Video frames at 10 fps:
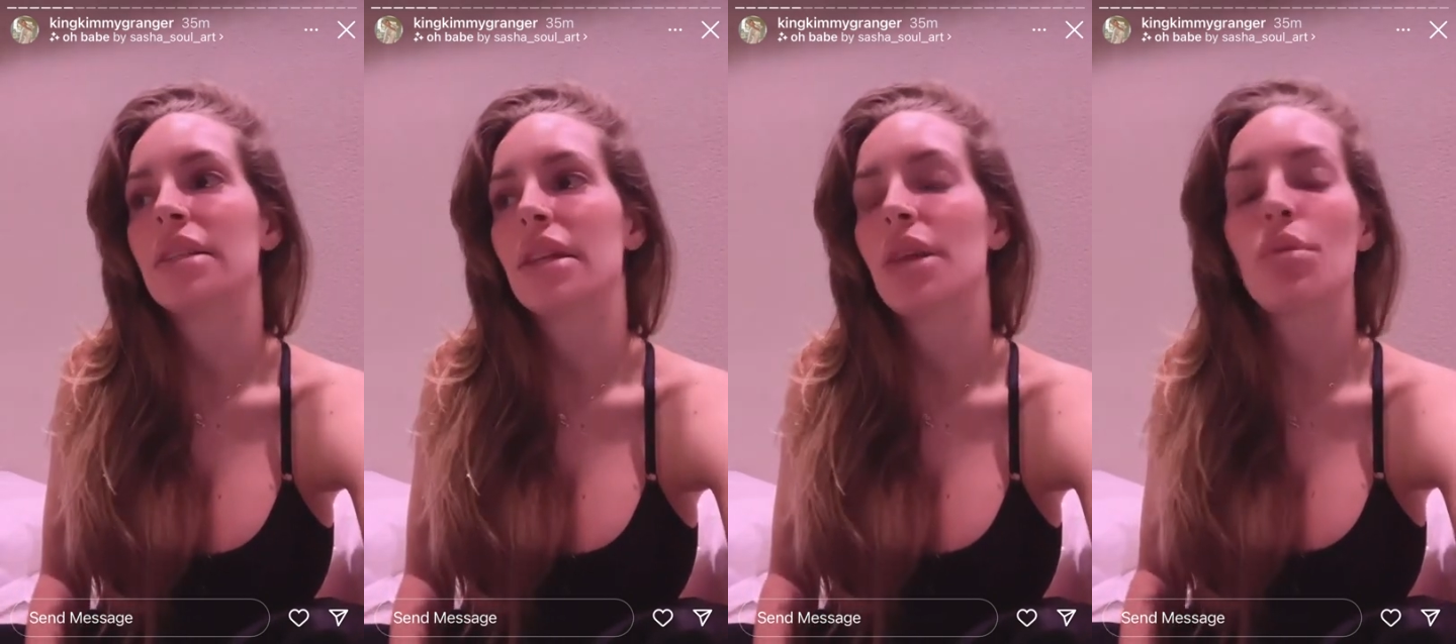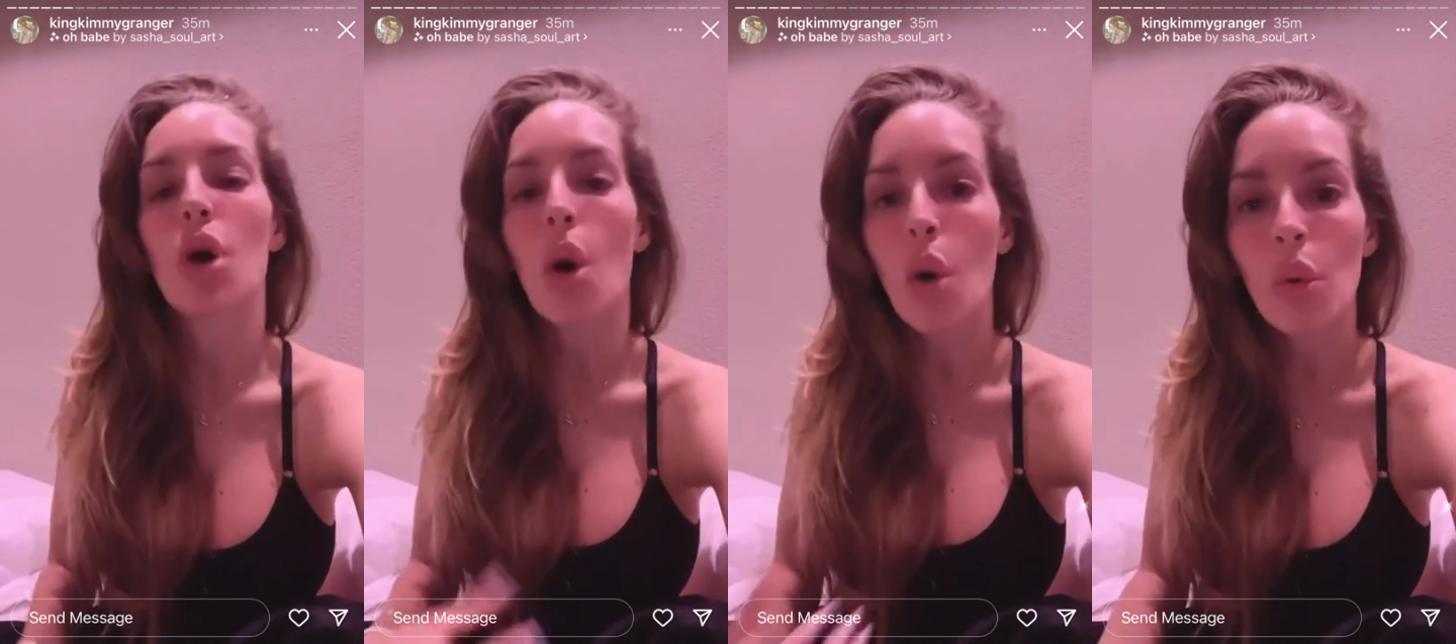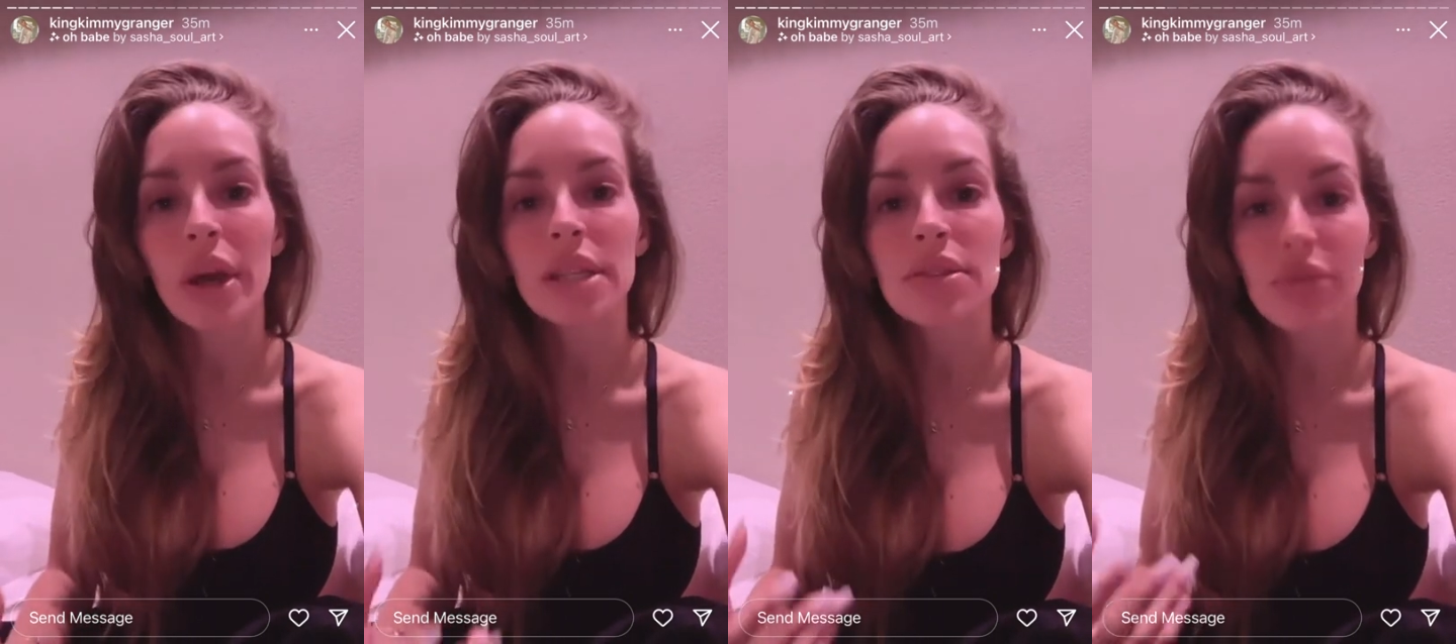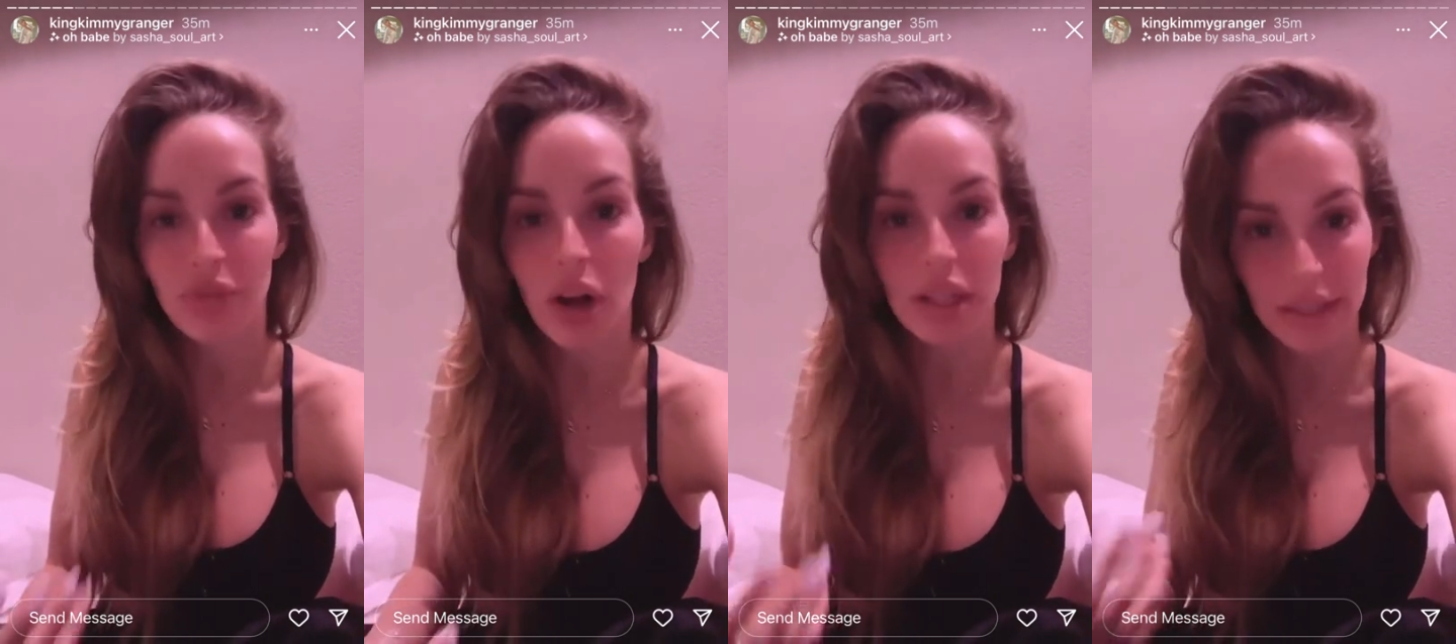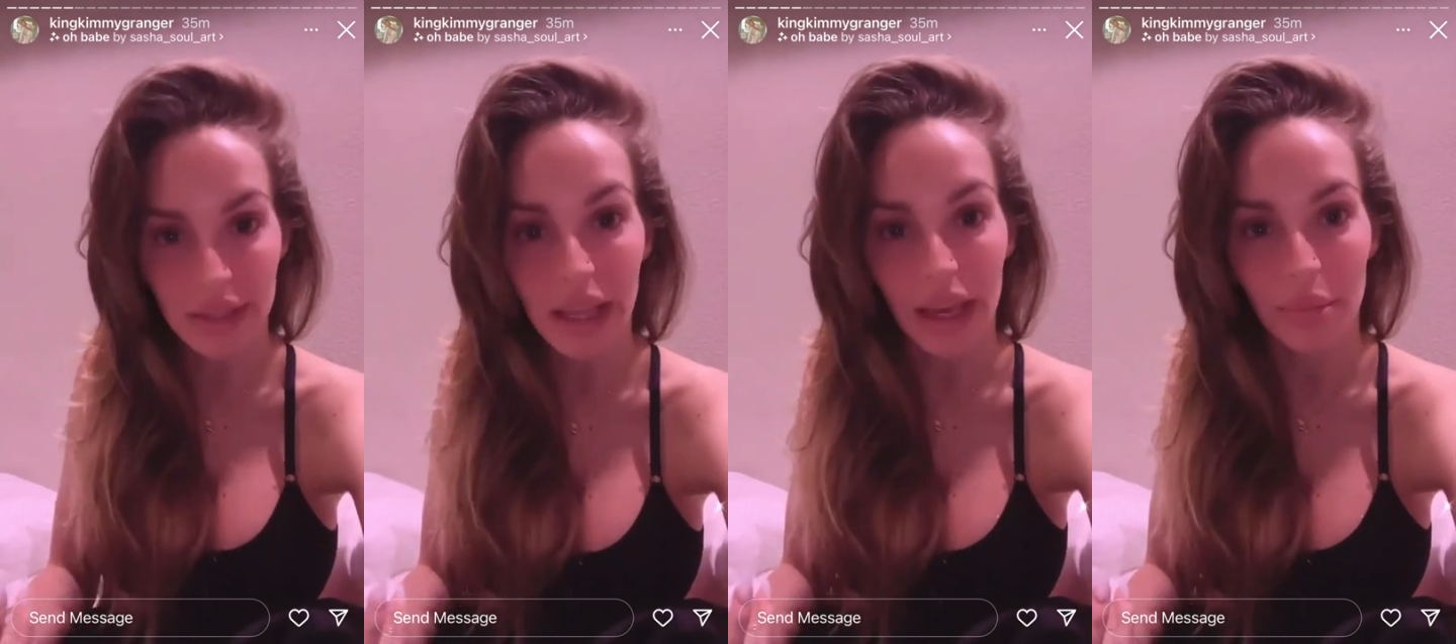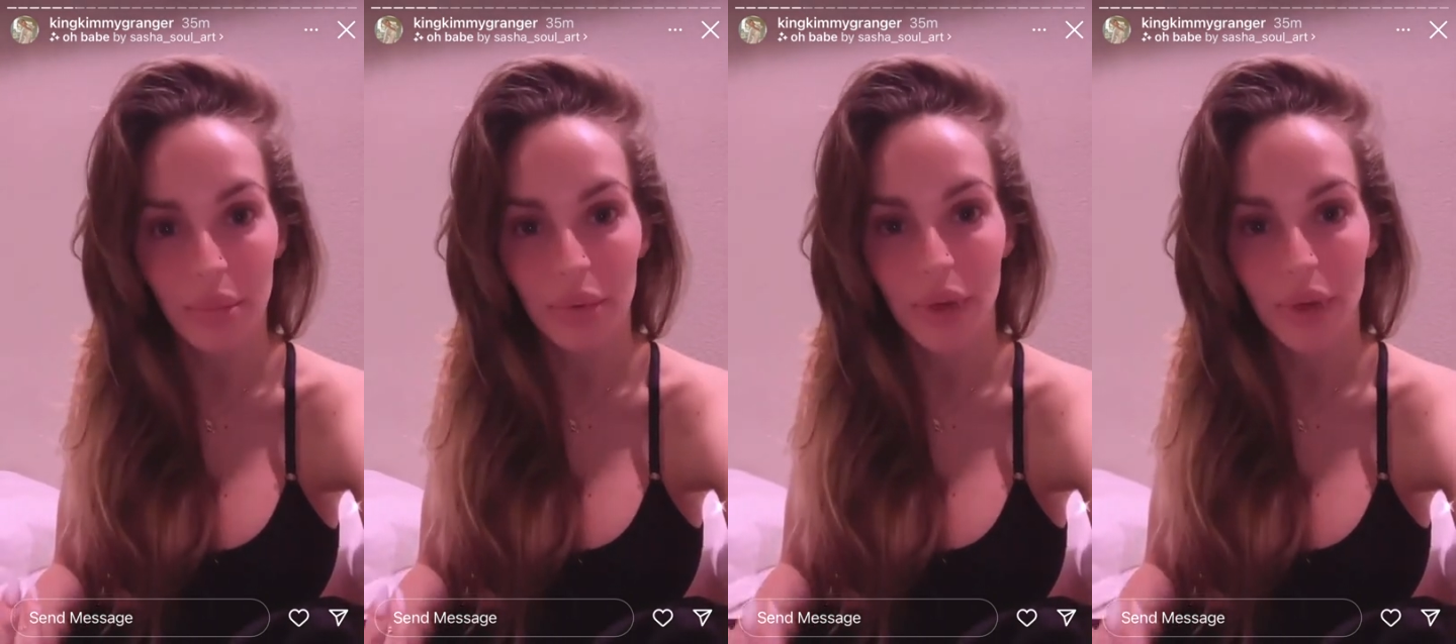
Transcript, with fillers: he would always fall asleep